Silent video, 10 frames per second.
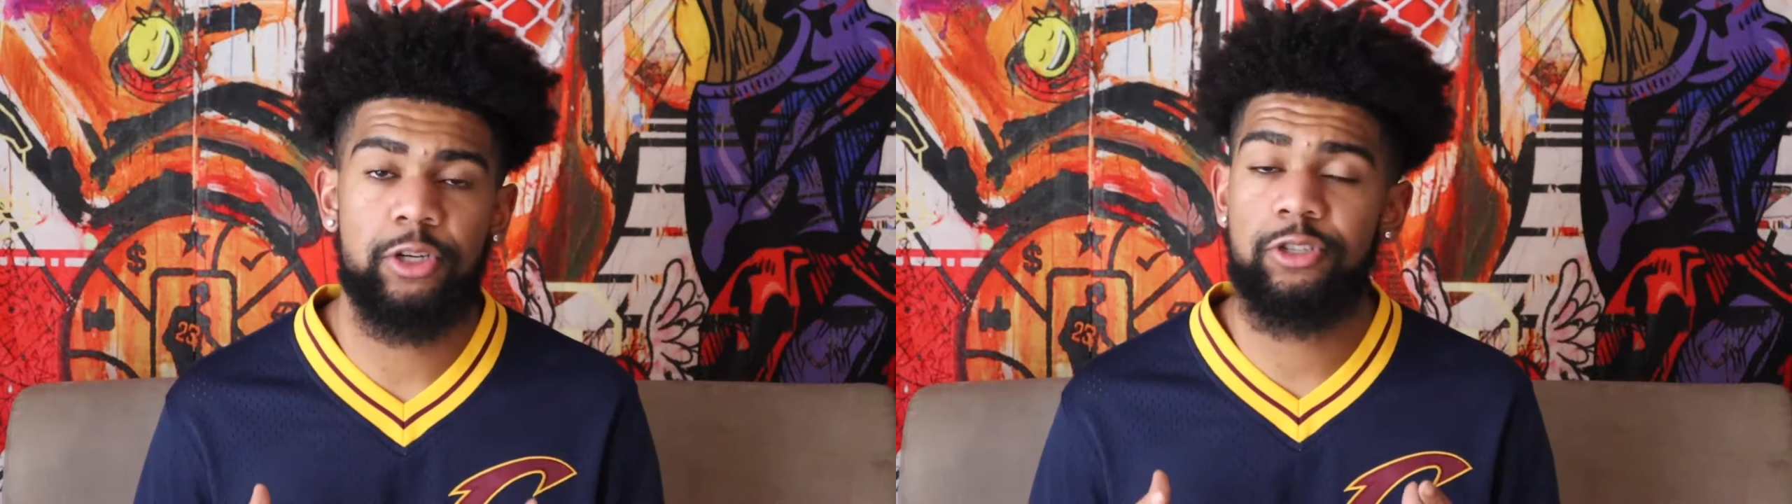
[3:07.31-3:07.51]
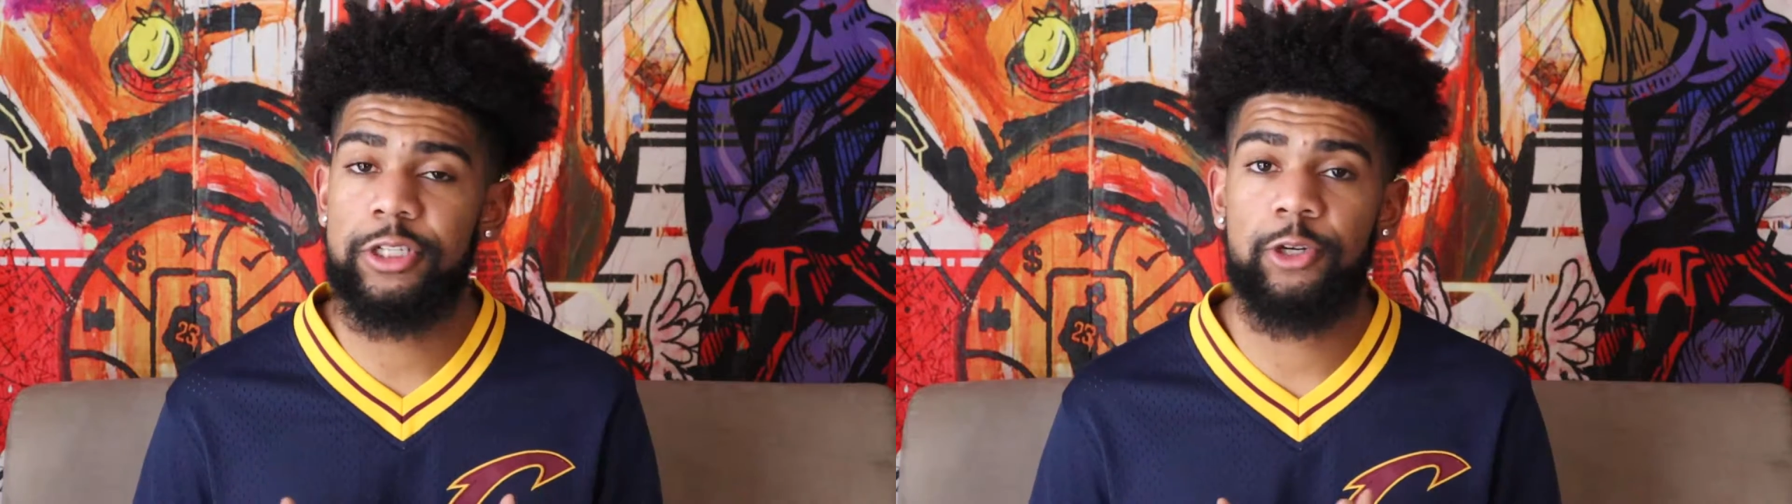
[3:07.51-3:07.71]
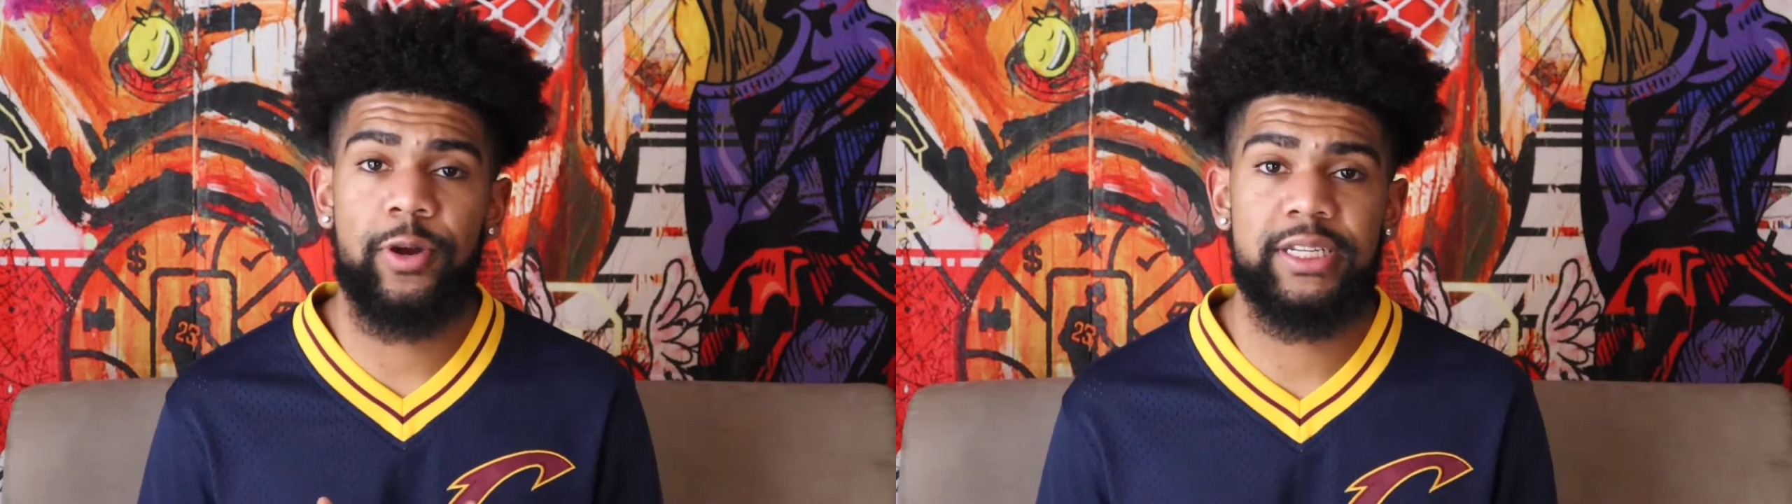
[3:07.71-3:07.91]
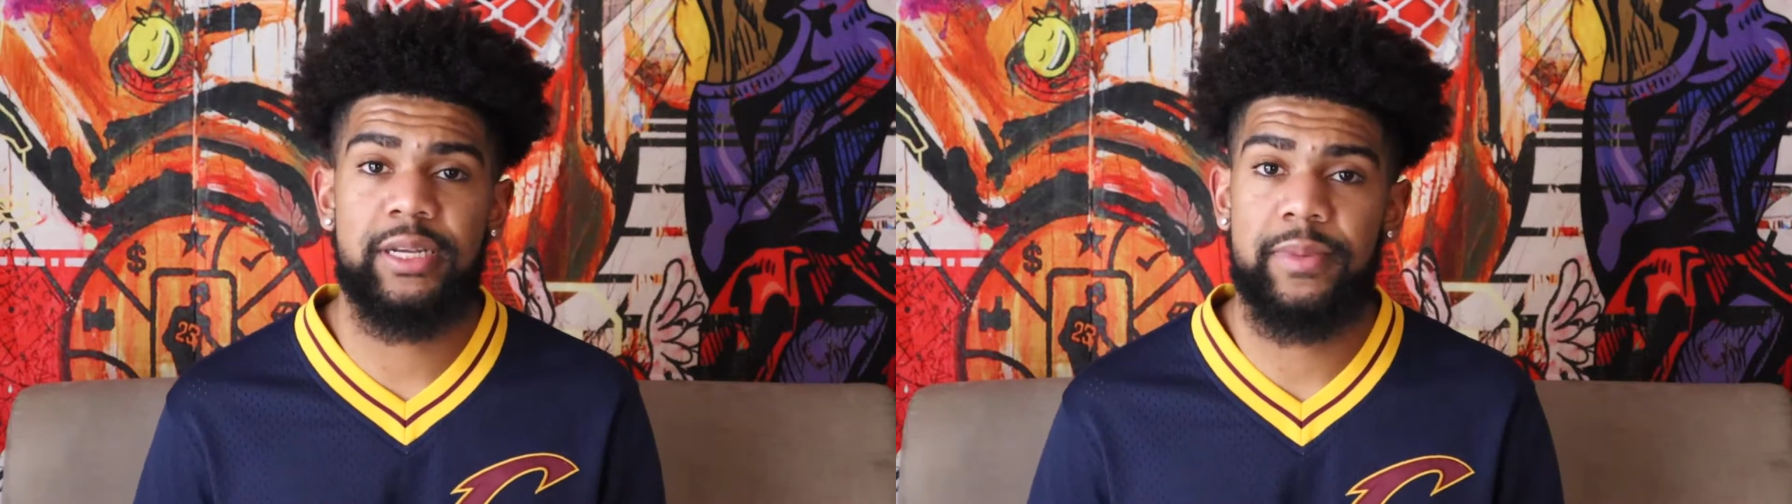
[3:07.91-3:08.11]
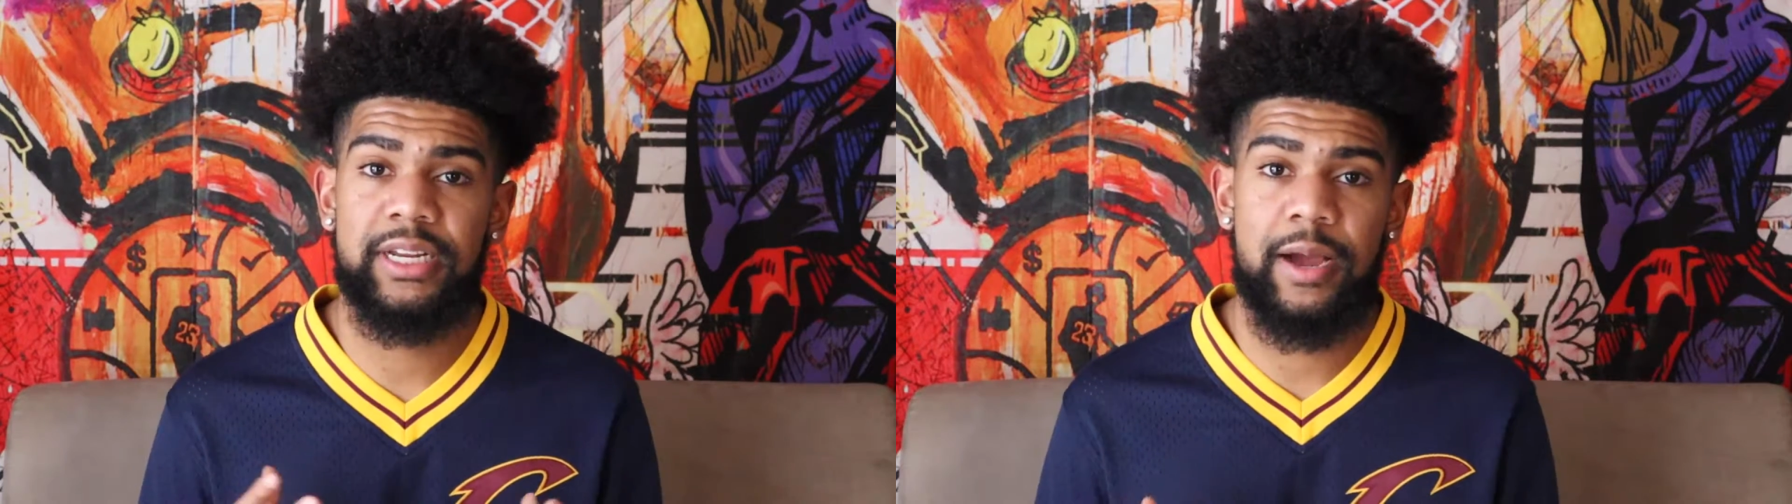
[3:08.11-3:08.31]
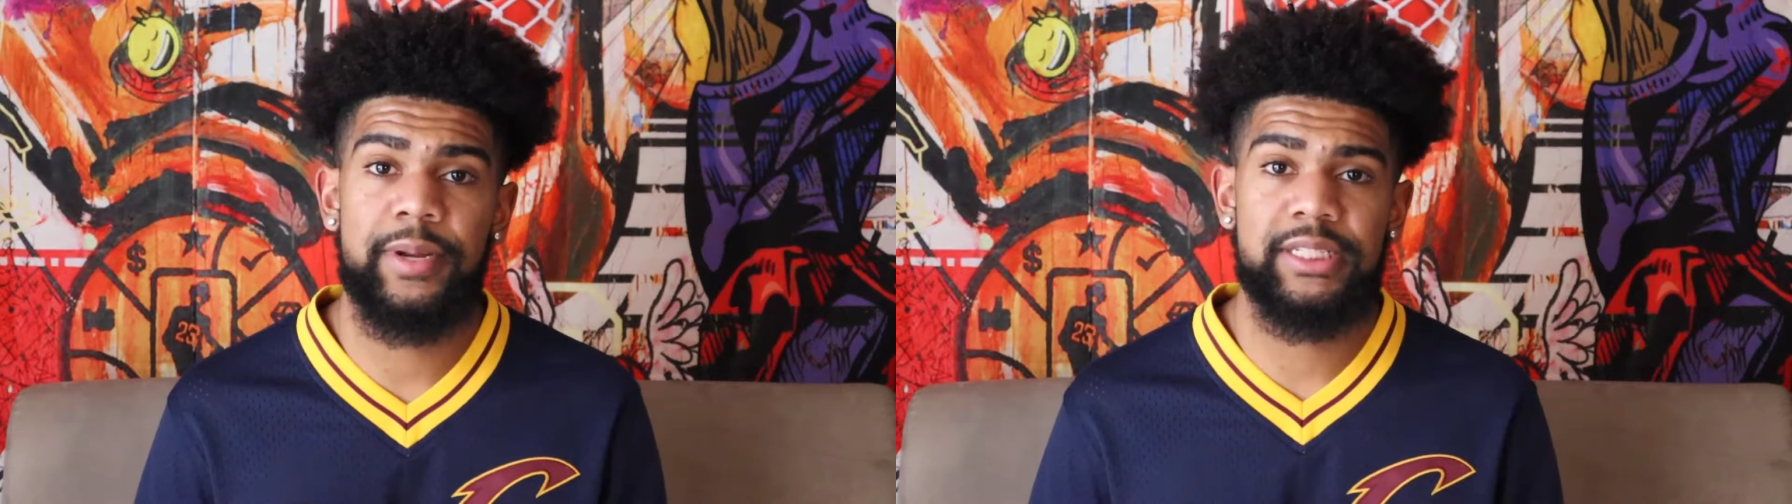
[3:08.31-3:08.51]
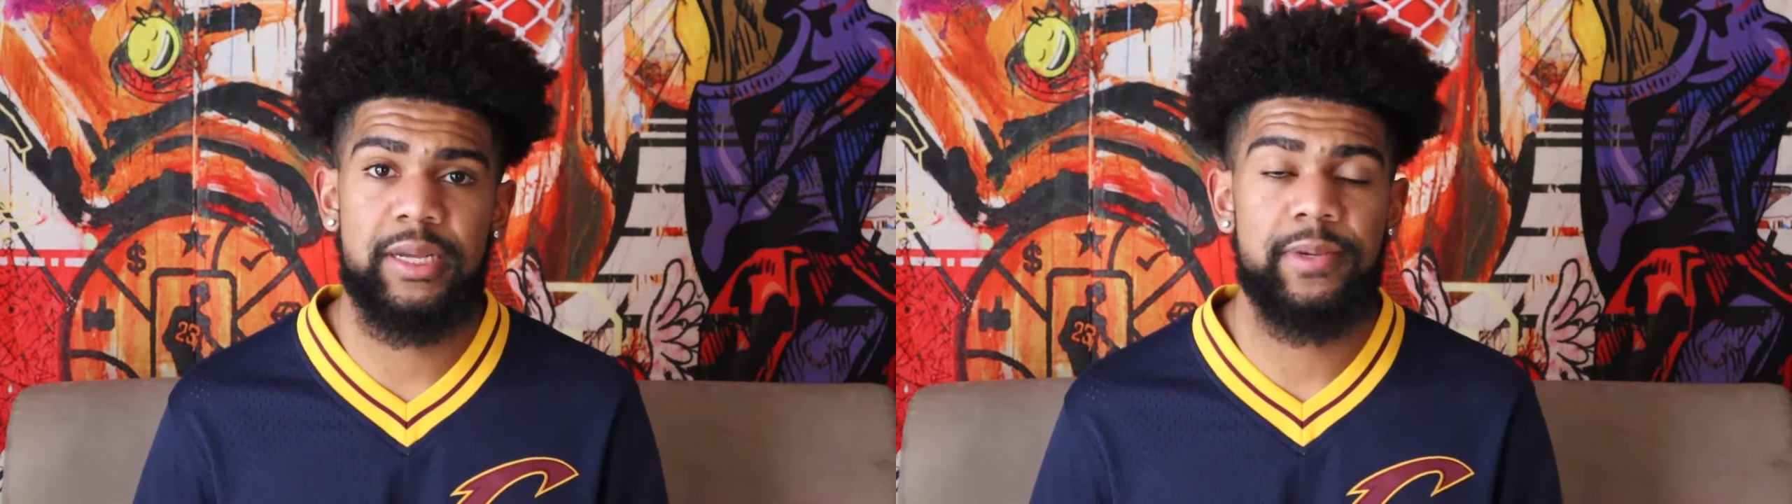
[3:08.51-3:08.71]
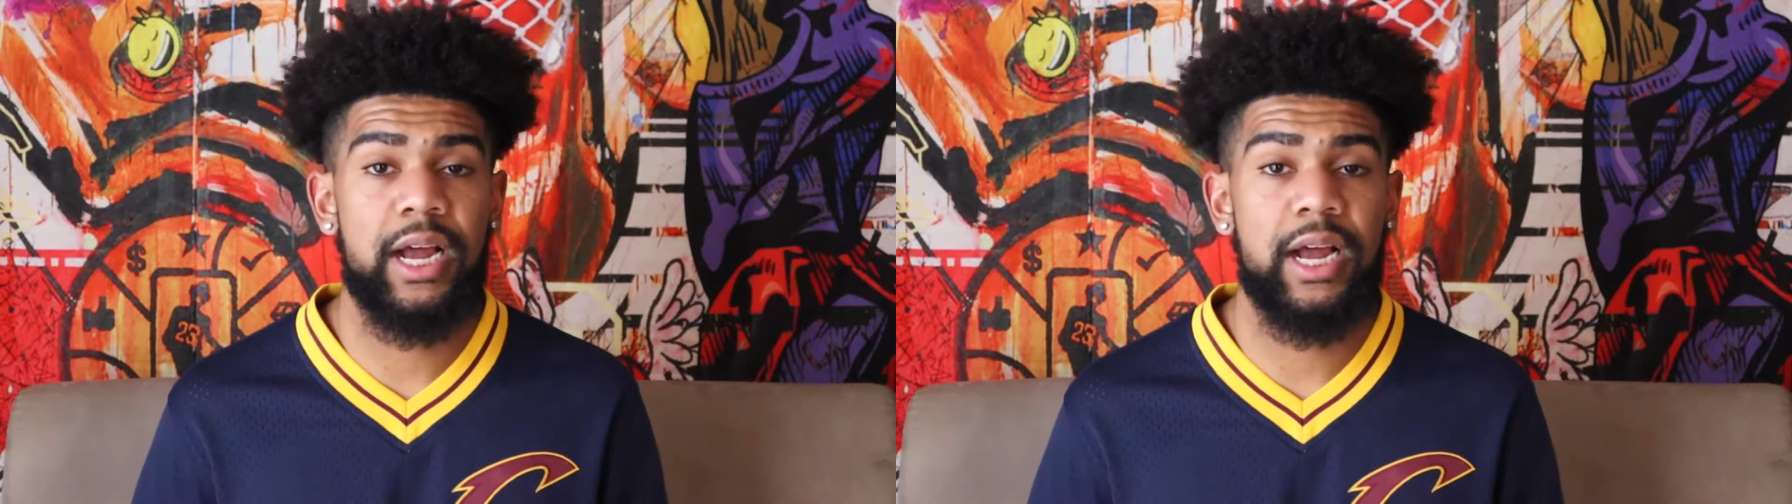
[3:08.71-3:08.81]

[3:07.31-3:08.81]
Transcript: They're usually a great team, a dominant team.